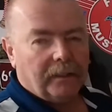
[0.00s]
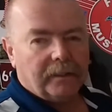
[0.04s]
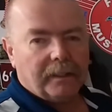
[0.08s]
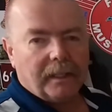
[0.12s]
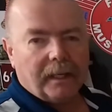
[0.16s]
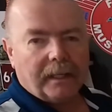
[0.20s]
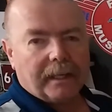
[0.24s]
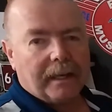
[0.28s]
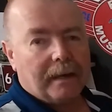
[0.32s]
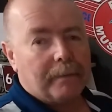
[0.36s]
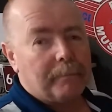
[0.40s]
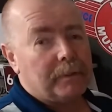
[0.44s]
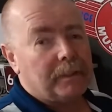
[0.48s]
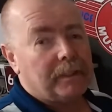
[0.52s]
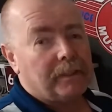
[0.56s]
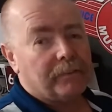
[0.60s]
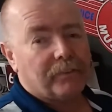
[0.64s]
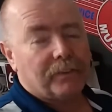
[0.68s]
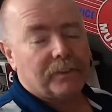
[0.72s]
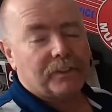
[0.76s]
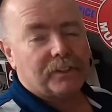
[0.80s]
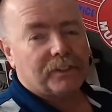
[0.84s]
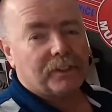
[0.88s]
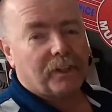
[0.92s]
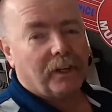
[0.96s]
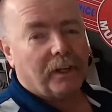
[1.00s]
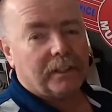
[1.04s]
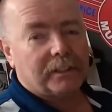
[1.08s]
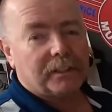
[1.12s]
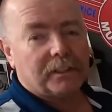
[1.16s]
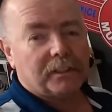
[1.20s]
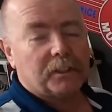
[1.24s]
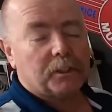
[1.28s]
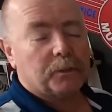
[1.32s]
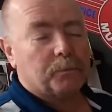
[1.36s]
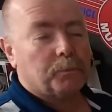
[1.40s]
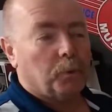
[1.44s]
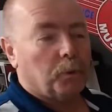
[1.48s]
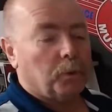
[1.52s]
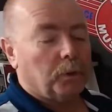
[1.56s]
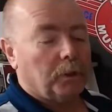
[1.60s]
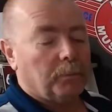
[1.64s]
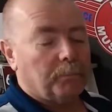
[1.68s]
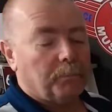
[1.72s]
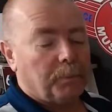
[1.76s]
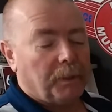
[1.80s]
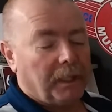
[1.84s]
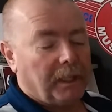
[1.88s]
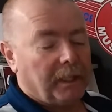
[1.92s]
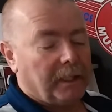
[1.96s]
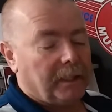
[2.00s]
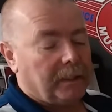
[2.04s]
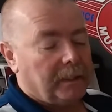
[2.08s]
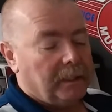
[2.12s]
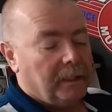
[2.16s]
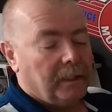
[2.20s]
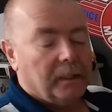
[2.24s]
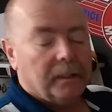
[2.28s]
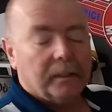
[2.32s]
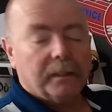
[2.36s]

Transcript: They come in different sizes, smaller, bigger.